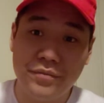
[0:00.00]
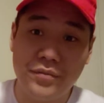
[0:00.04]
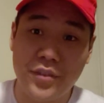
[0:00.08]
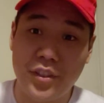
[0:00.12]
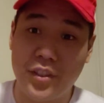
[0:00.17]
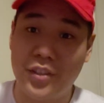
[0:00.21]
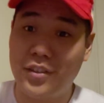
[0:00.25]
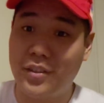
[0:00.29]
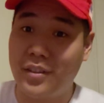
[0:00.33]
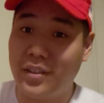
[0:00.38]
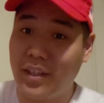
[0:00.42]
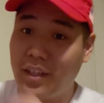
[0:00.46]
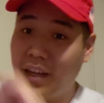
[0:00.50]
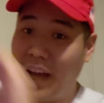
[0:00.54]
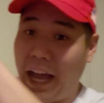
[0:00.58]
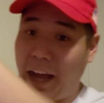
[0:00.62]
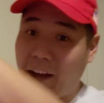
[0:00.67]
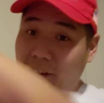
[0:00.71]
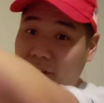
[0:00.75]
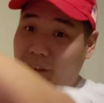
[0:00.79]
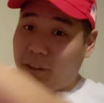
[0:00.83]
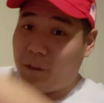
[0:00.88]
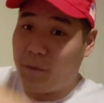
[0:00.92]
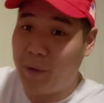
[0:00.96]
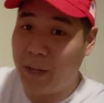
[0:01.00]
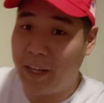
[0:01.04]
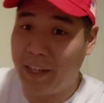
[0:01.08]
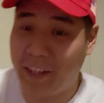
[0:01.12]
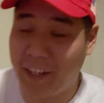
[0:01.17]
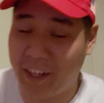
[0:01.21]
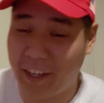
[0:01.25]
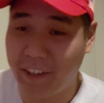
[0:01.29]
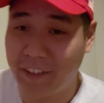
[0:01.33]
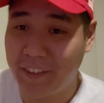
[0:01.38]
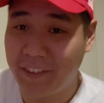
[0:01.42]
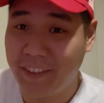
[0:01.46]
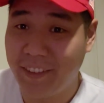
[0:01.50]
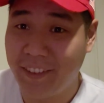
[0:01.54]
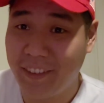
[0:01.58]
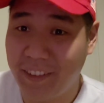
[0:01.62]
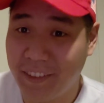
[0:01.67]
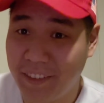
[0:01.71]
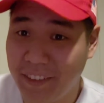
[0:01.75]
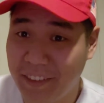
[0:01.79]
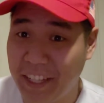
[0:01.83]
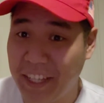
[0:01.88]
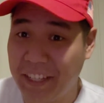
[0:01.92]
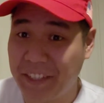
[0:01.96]
Just out the window.
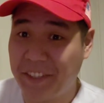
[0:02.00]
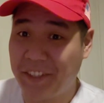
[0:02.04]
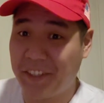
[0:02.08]
Let's